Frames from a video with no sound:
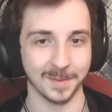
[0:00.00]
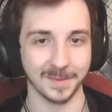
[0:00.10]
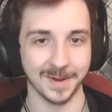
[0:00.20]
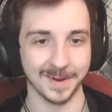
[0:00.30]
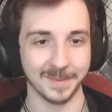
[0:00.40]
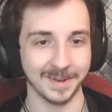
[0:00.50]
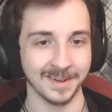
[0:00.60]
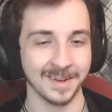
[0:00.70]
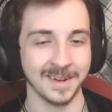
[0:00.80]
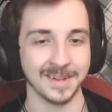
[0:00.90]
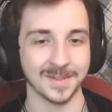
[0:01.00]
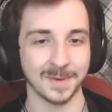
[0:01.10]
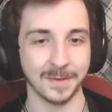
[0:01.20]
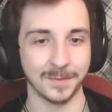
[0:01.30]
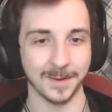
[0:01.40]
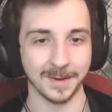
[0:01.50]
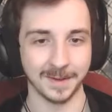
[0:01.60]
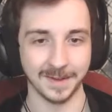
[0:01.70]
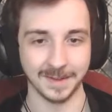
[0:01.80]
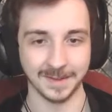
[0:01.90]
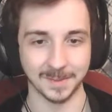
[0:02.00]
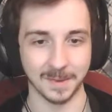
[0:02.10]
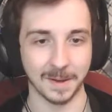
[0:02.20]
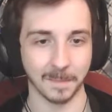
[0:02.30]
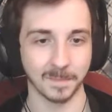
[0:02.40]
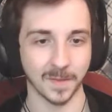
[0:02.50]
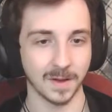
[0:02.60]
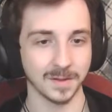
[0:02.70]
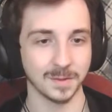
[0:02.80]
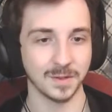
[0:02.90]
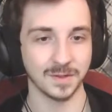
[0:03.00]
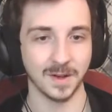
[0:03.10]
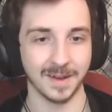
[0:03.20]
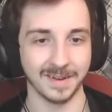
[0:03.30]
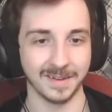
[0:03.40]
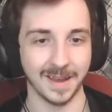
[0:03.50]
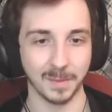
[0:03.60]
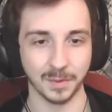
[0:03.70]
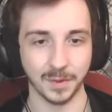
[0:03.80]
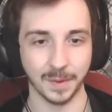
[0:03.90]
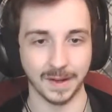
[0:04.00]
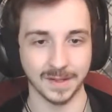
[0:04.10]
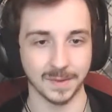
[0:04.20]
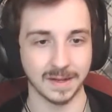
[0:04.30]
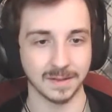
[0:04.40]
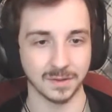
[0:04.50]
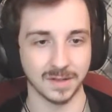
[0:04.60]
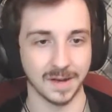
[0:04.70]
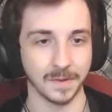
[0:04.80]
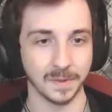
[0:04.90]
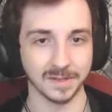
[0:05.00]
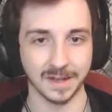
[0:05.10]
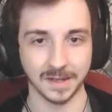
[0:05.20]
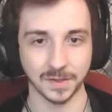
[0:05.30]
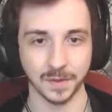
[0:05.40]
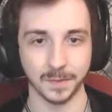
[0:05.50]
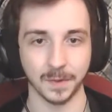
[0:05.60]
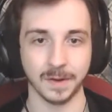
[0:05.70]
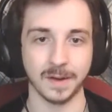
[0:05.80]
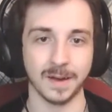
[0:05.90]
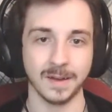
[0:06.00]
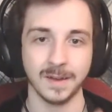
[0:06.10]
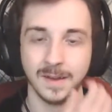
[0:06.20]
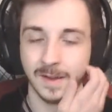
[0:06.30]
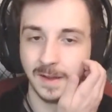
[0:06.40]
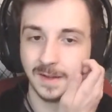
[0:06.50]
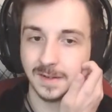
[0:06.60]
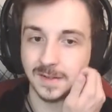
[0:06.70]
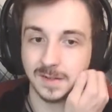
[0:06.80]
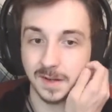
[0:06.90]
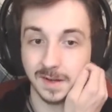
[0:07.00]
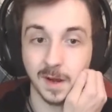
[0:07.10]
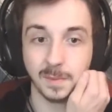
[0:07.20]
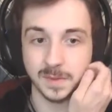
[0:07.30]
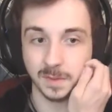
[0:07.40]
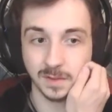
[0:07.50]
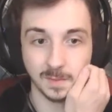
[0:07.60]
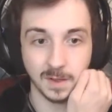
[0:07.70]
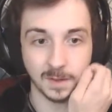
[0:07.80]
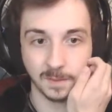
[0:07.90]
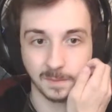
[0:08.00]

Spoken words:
you know what I mean? It's quite fun in this way. Also, she's not able to do that, so I guess I'll just have to use the Axe Reaver and suck it up, so to speak,